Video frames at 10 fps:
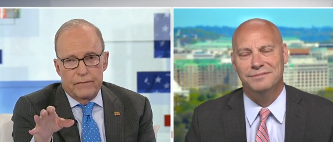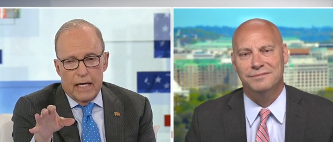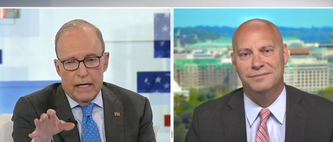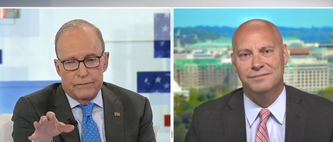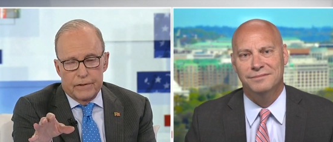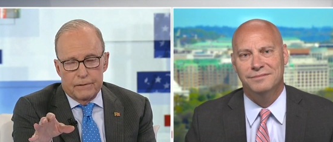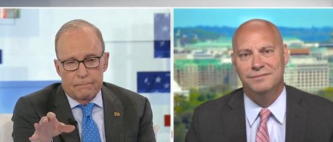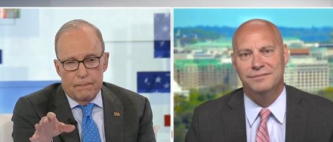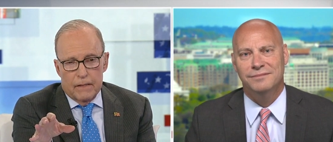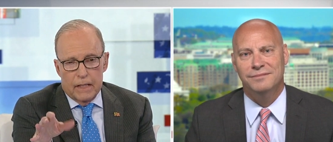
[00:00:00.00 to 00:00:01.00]
Speaker 1: having,
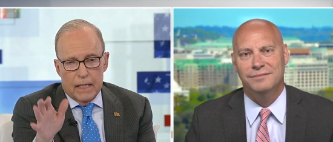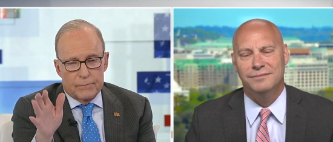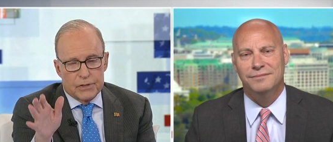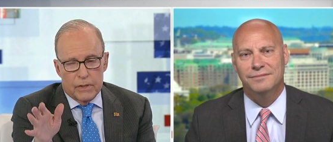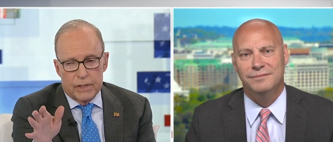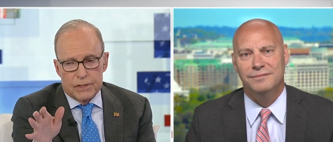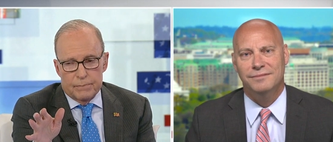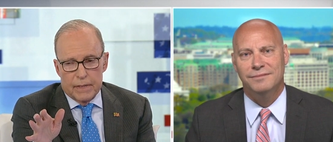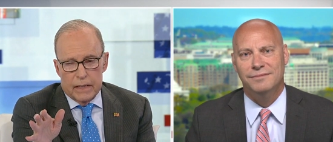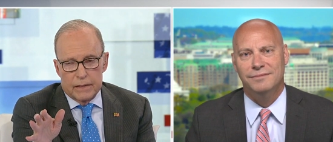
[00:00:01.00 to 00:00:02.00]
and I'm serious
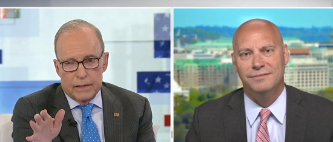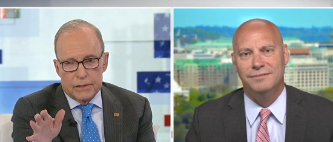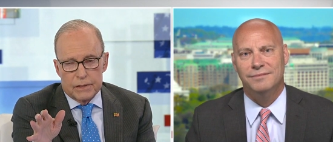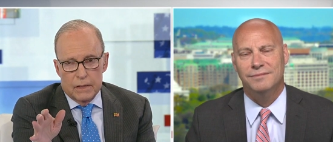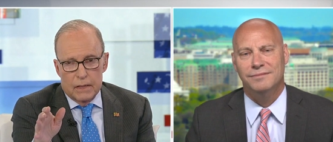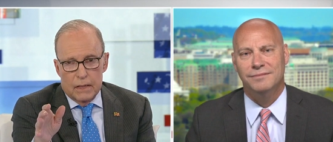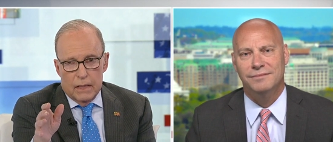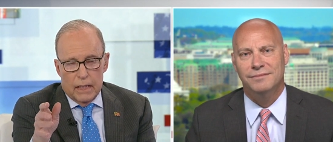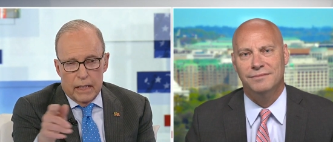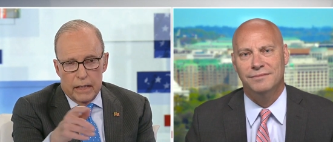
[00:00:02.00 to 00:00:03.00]
about this,
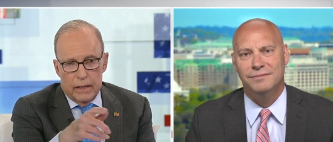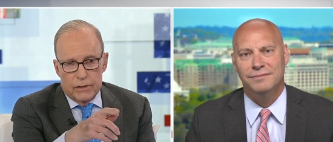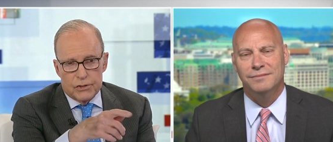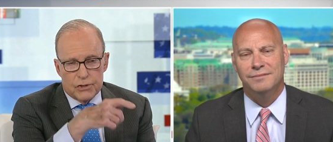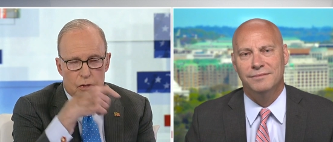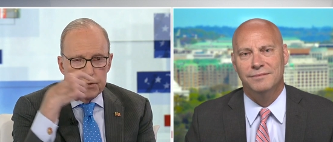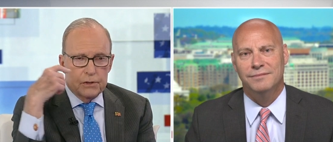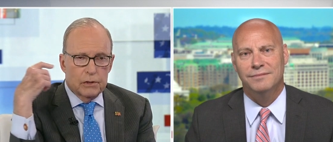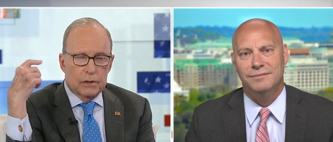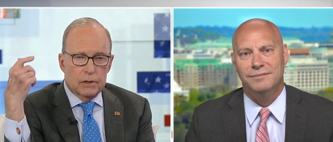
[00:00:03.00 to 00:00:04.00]
a
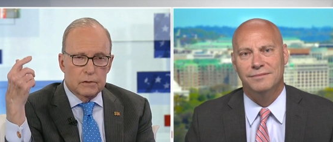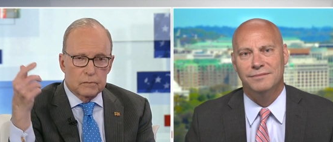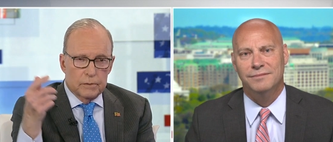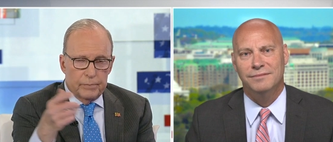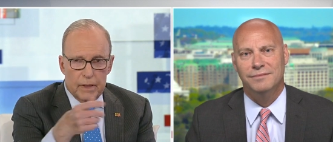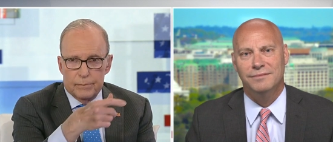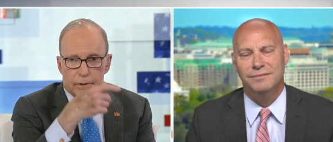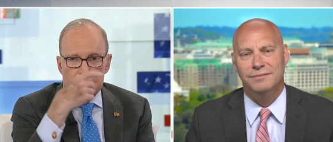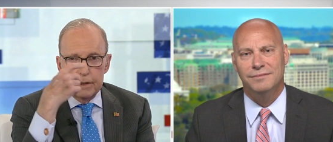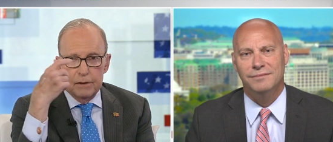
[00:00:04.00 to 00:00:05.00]
circular
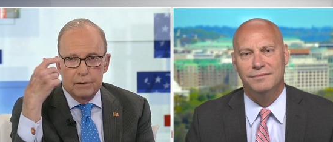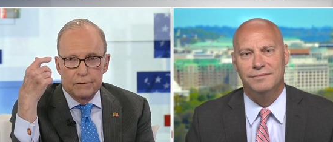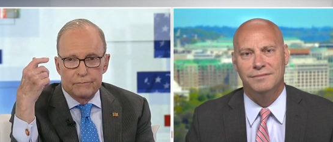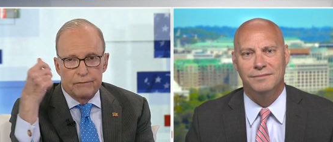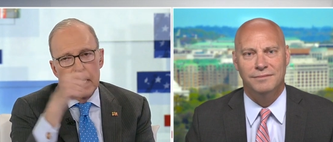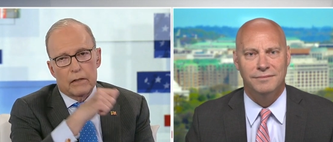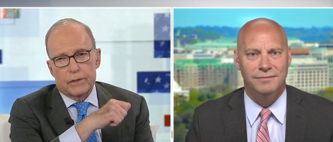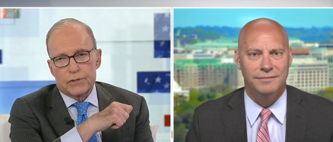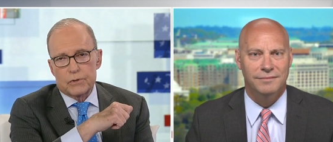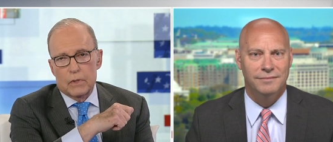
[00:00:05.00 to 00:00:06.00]
Republican firing
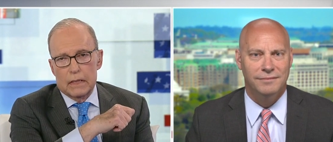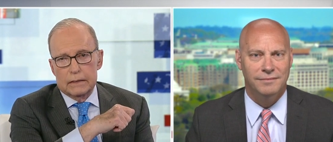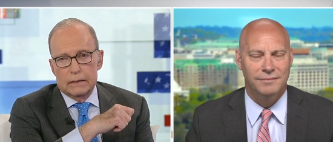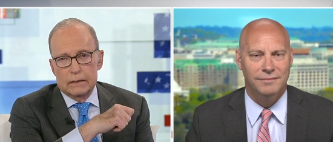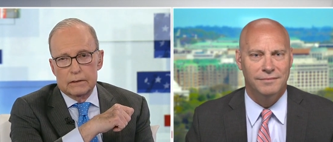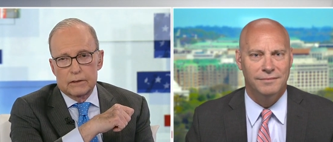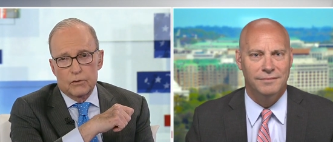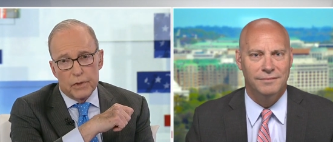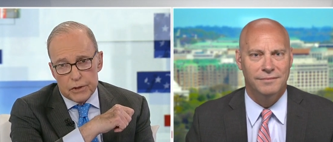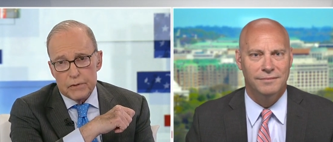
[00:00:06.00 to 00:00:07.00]
squad. Could
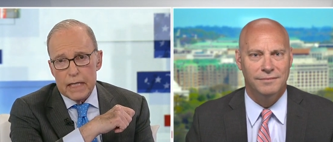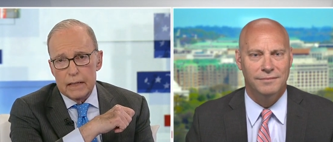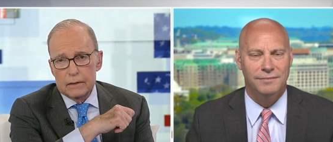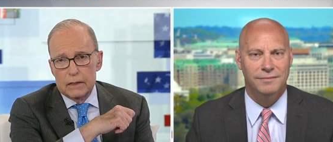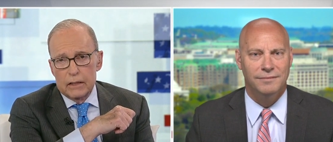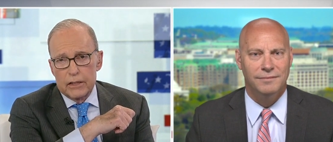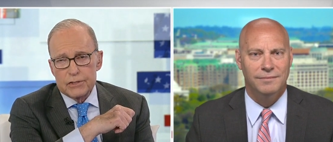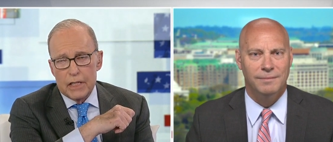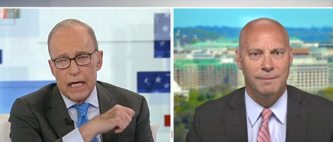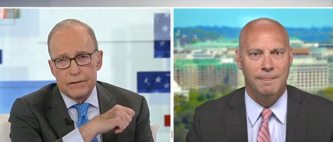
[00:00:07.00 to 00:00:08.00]
we do that? Because
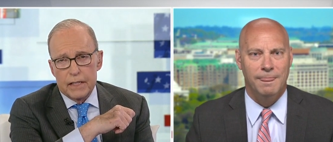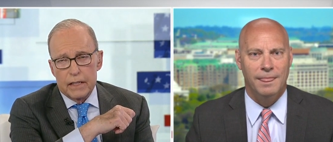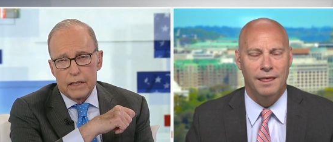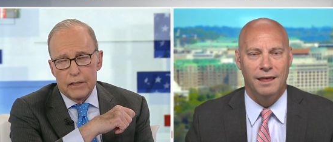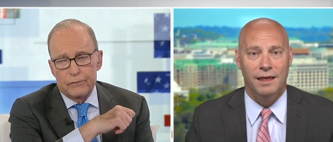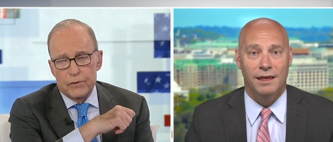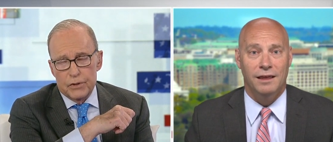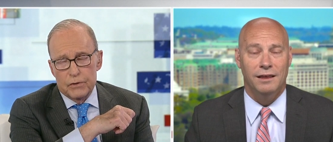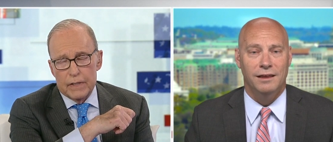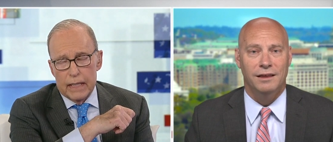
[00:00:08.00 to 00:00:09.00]
I think if we
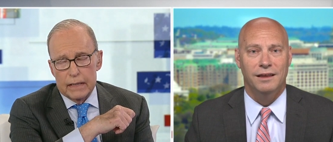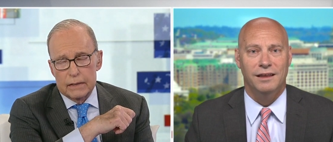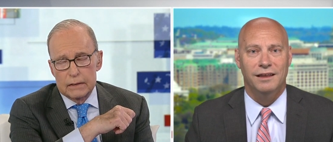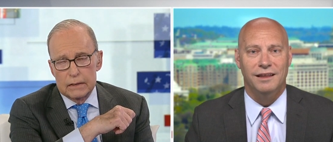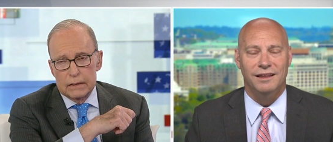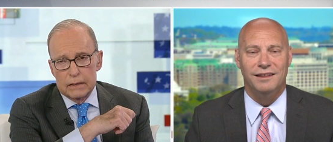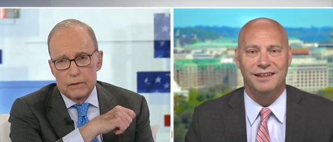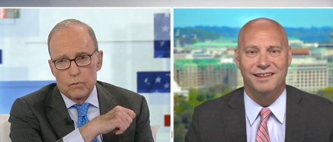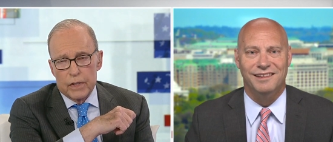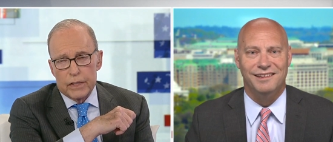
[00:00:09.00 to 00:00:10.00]
do that,
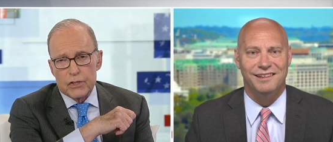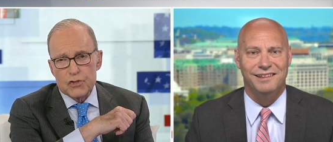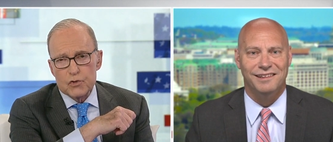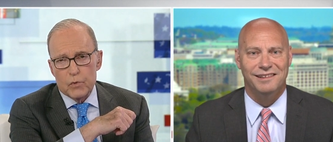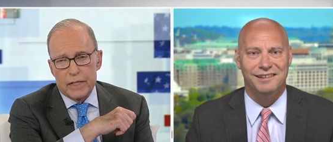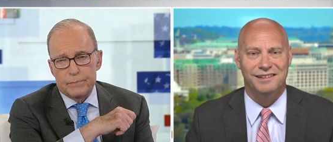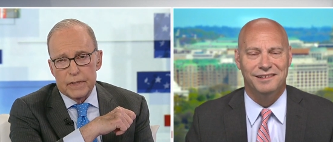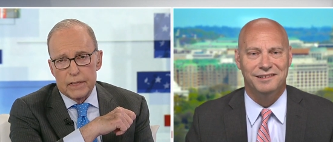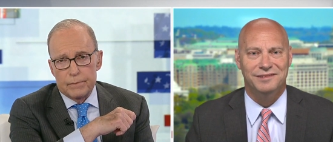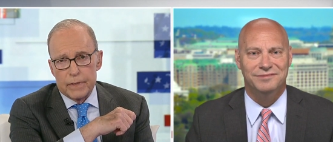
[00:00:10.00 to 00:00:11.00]
we're going to sweep
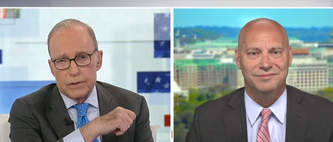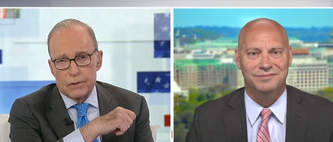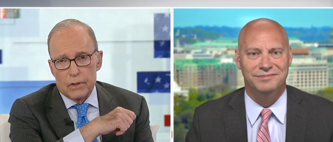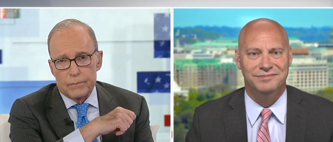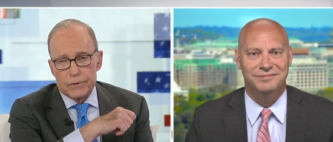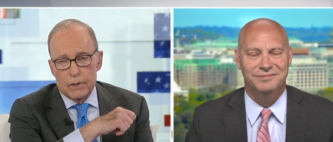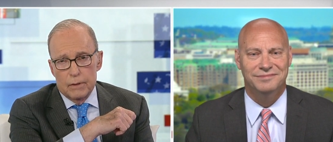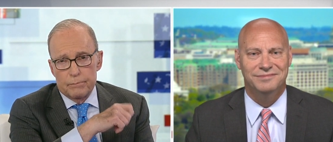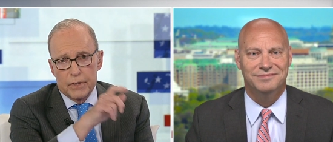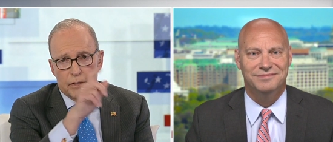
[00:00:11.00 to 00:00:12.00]
in the midterms.
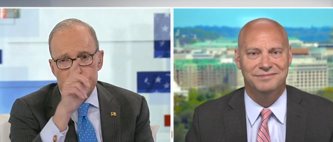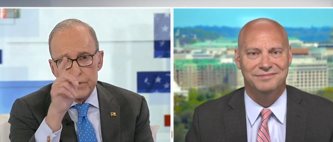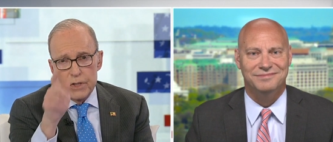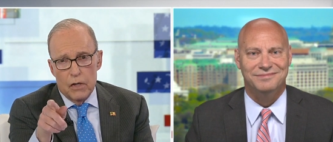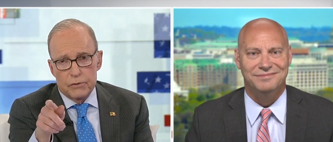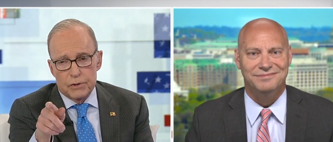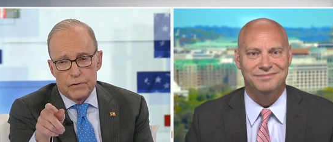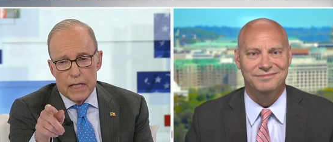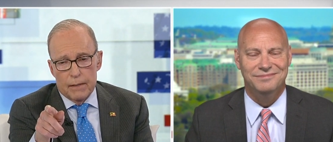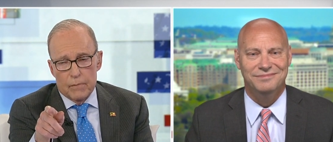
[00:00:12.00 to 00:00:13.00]
But if we don't do
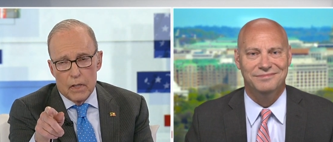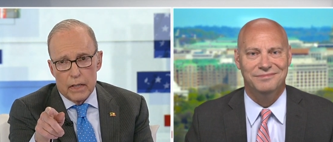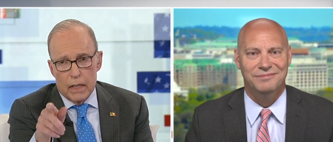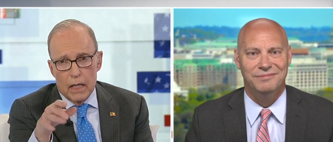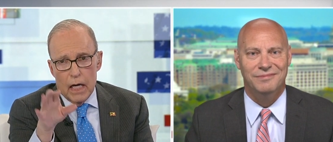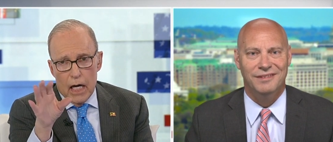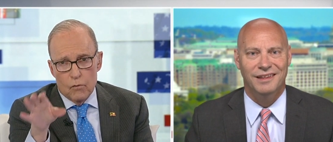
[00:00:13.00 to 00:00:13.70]
that, Marc, I